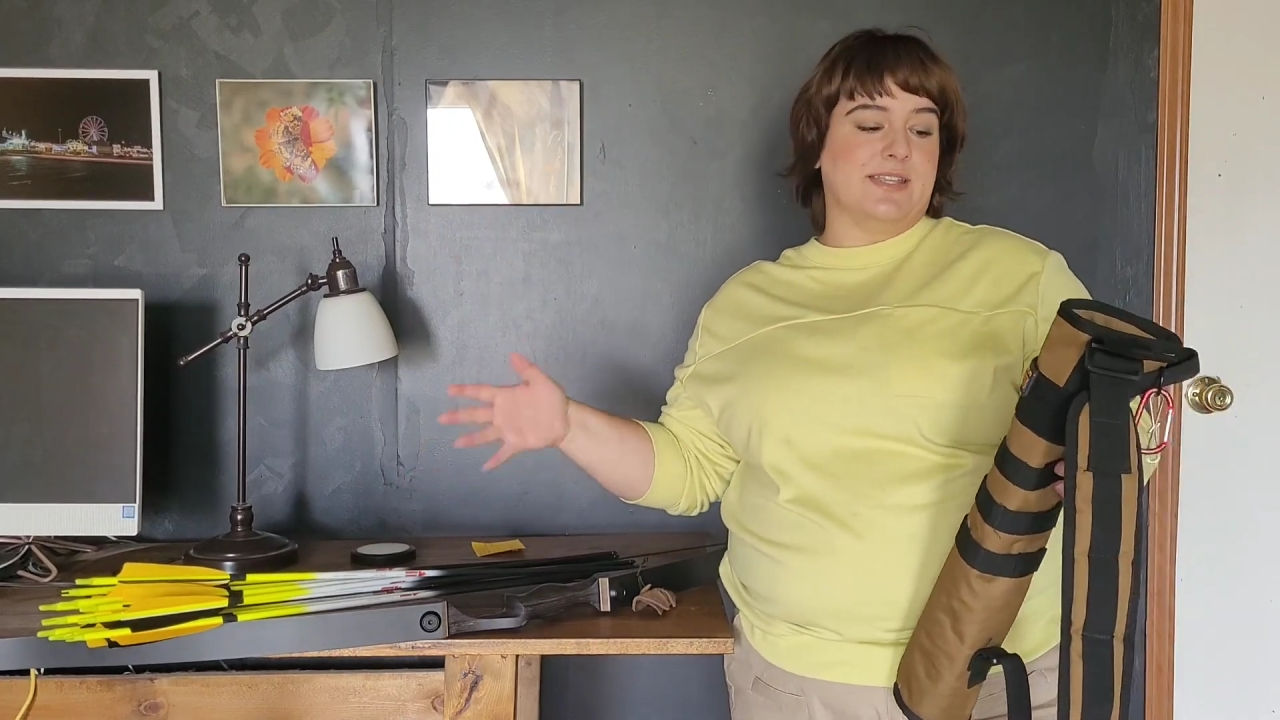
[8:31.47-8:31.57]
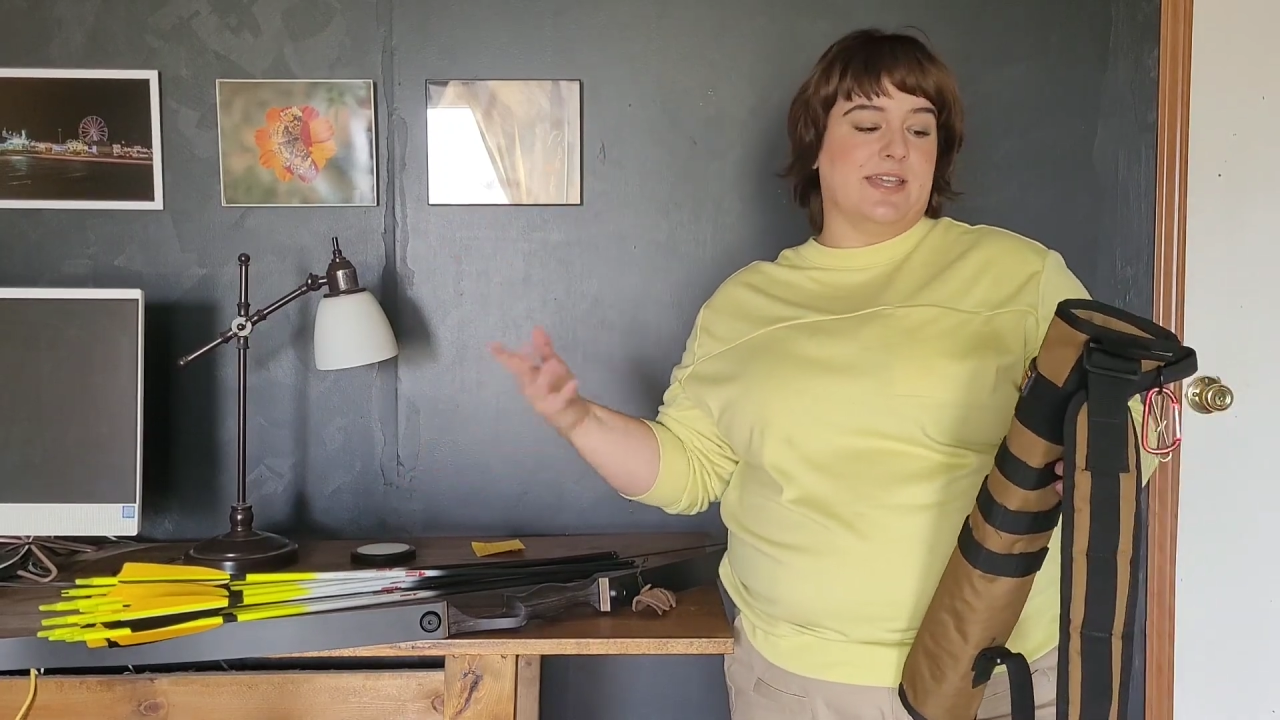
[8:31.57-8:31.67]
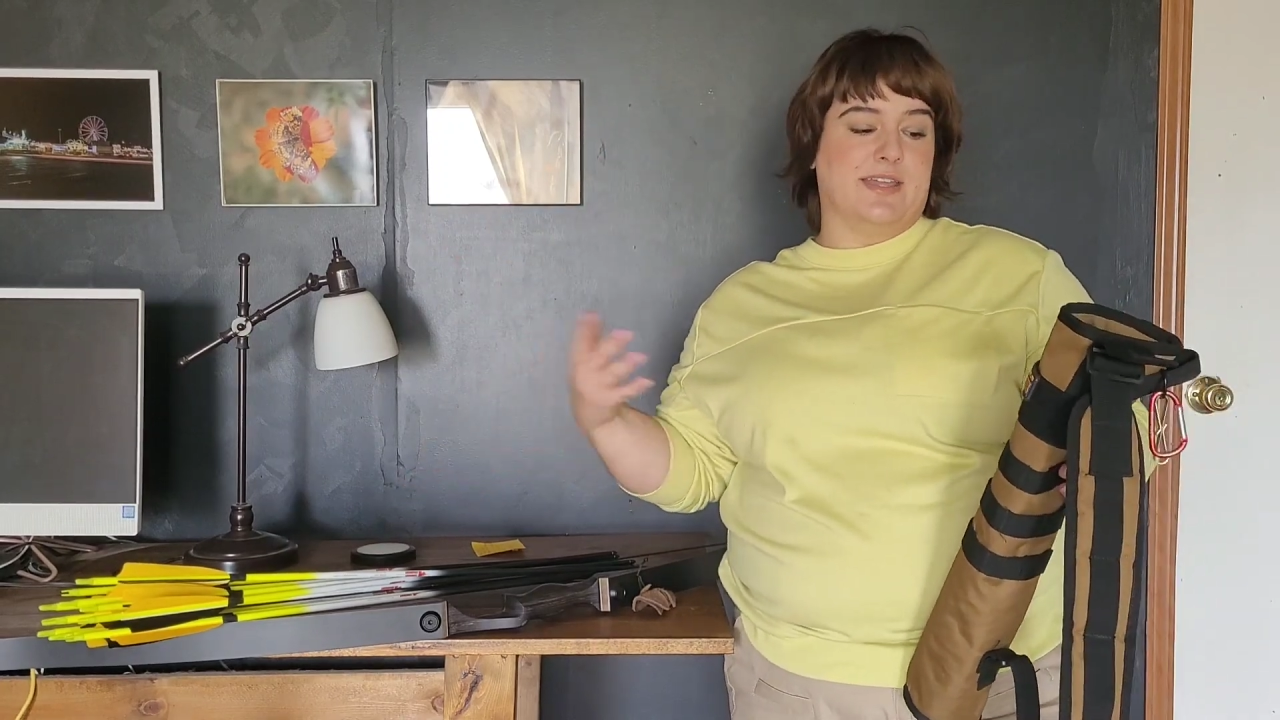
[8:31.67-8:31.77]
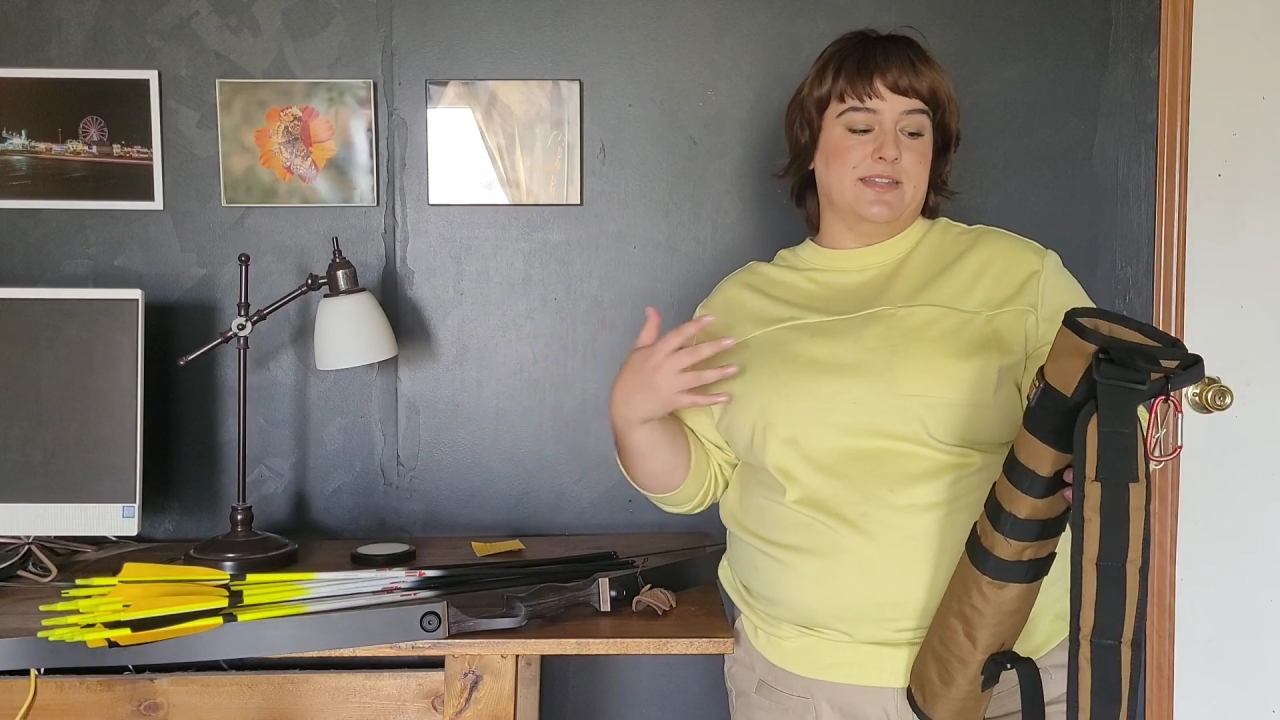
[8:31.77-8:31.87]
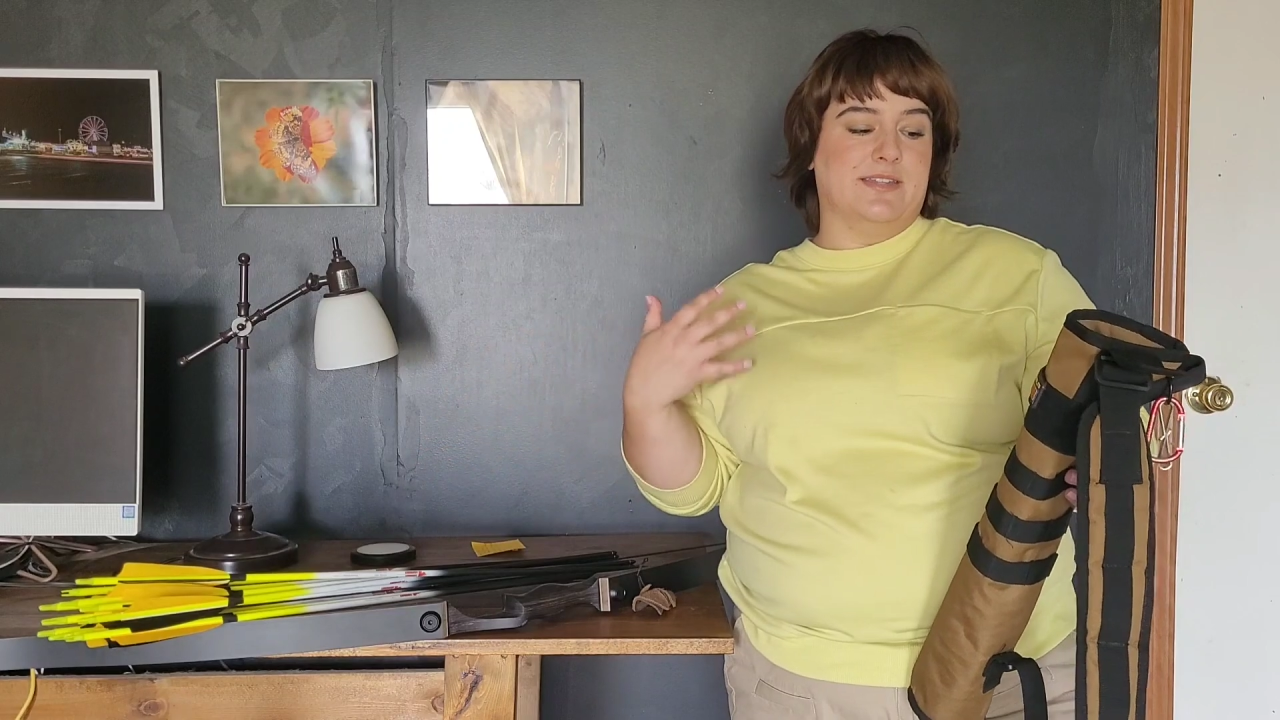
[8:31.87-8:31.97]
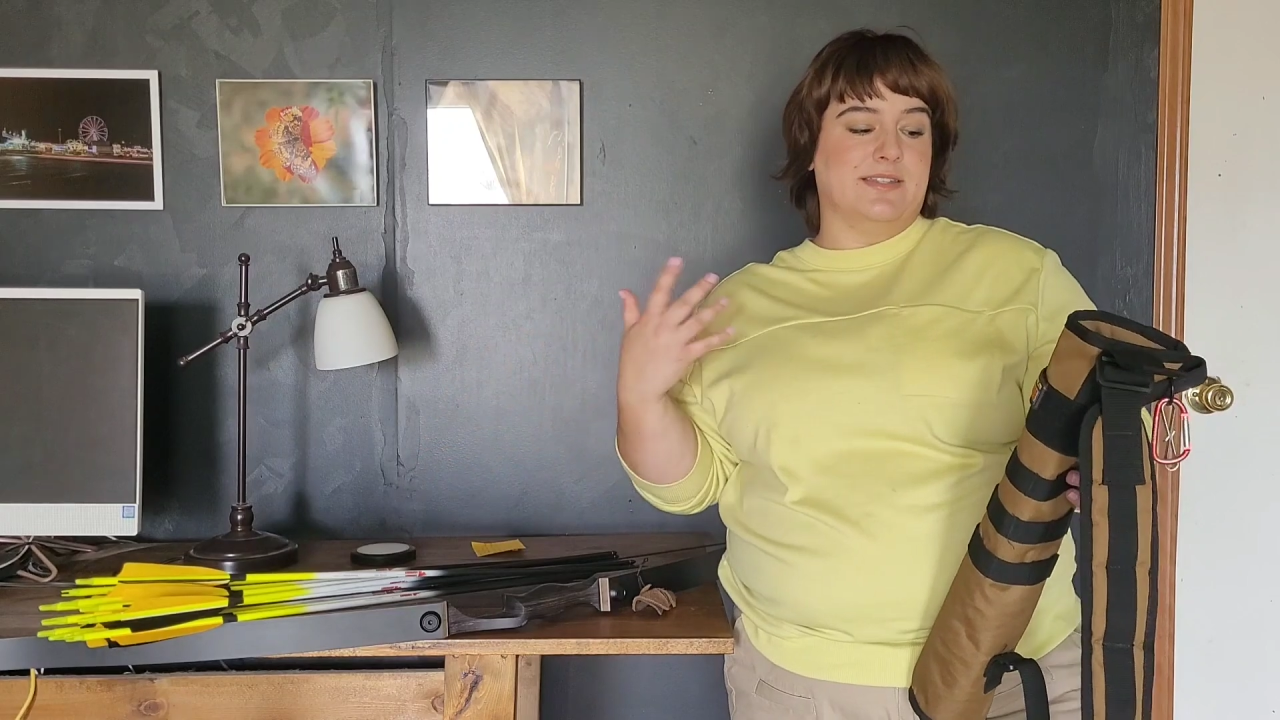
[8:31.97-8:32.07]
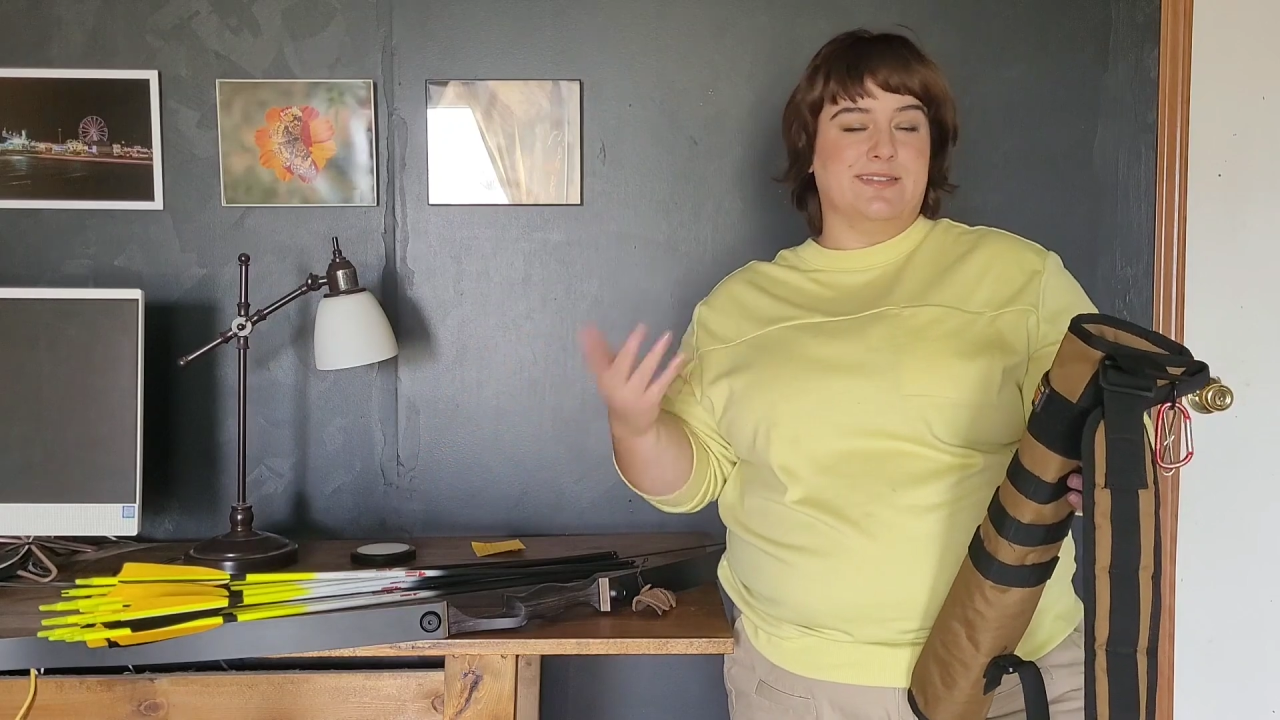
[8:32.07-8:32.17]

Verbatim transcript: and